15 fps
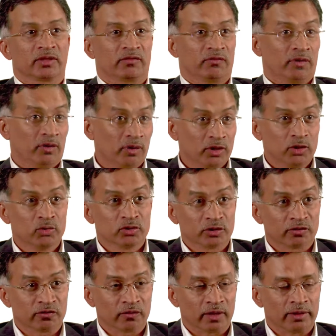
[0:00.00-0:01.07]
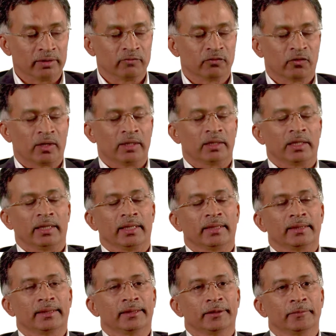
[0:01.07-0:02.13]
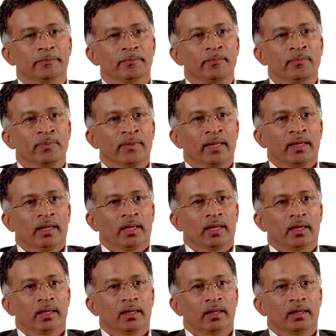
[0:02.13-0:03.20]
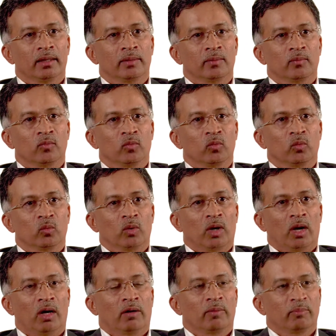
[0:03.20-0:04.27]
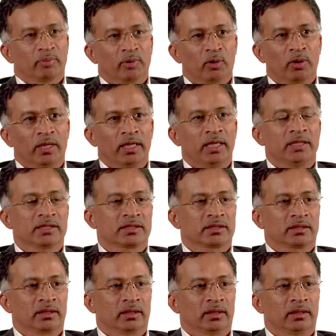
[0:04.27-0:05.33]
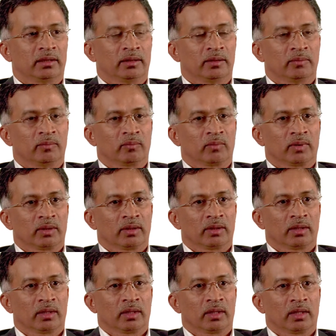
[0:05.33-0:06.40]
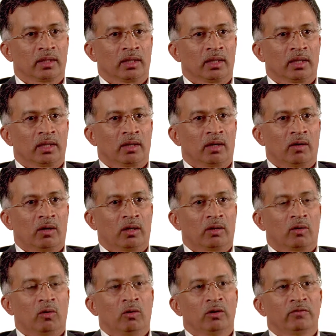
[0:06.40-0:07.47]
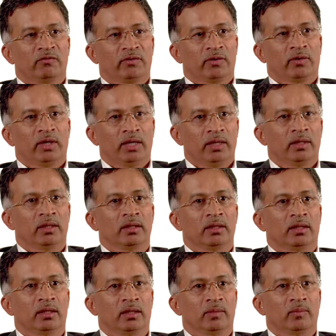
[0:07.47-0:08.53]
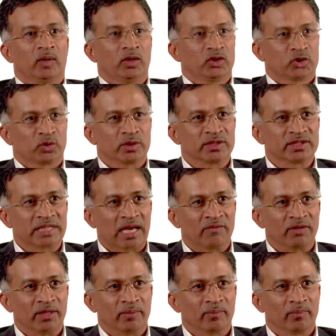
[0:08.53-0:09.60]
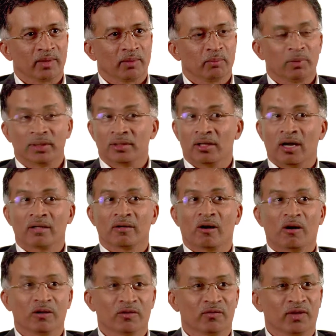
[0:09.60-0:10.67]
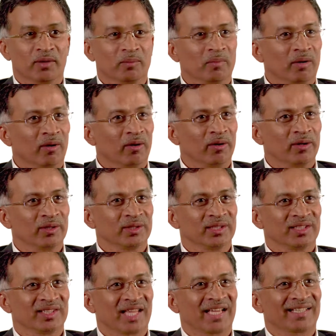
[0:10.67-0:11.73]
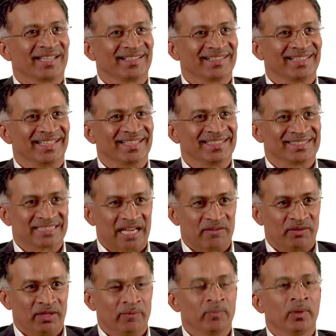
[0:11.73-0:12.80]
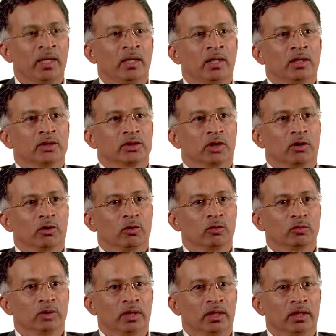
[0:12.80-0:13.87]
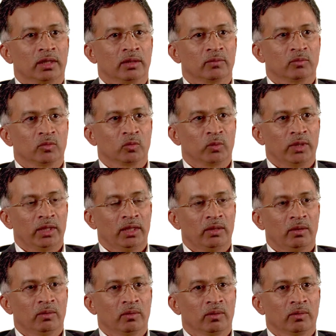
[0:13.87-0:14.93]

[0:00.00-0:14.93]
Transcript: are very user friendly. Um, um, our employees um, are all very um, insurance savvy, but not all of them are technically savvy. So um, we